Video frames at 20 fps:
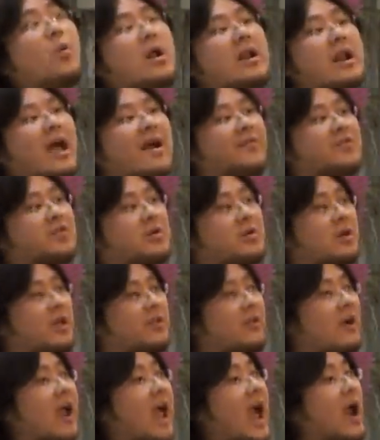one after
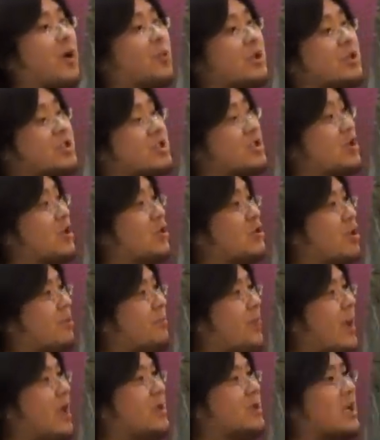another, and we still
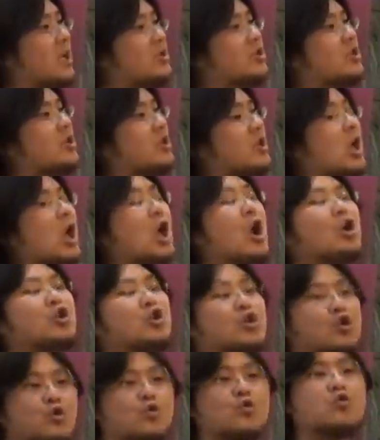don't pay attention,
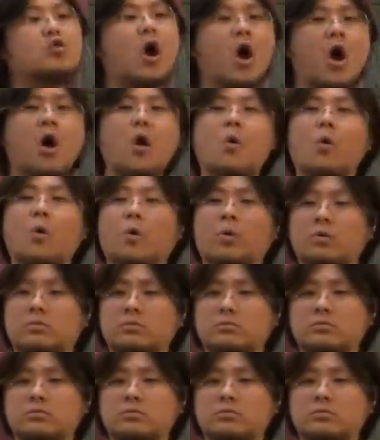you know